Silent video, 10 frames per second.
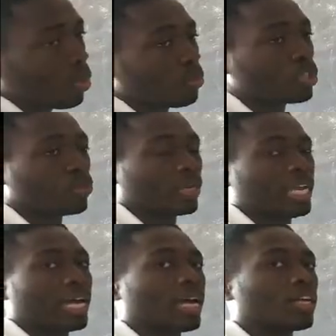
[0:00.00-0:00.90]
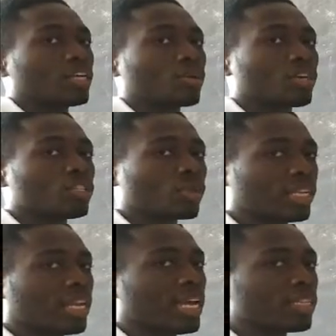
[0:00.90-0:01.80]
which we are going to
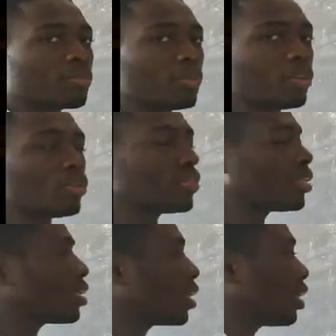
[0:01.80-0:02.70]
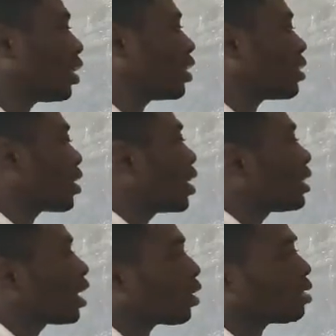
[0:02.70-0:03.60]
analyze, maybe using ln.
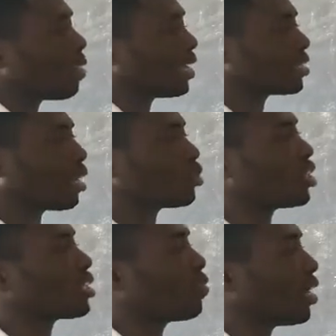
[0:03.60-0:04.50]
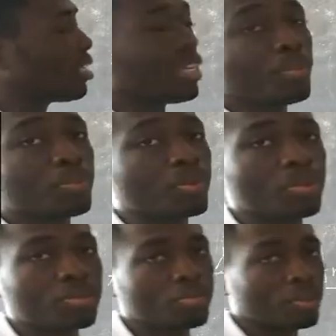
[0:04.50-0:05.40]
Now in maths, I'll just give you an
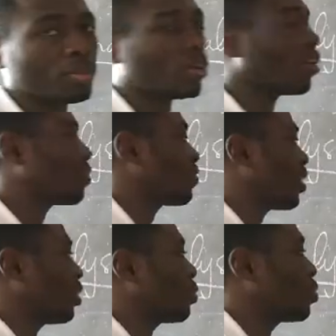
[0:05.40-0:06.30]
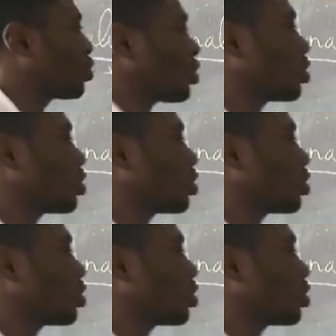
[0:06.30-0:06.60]
example maybe of an equation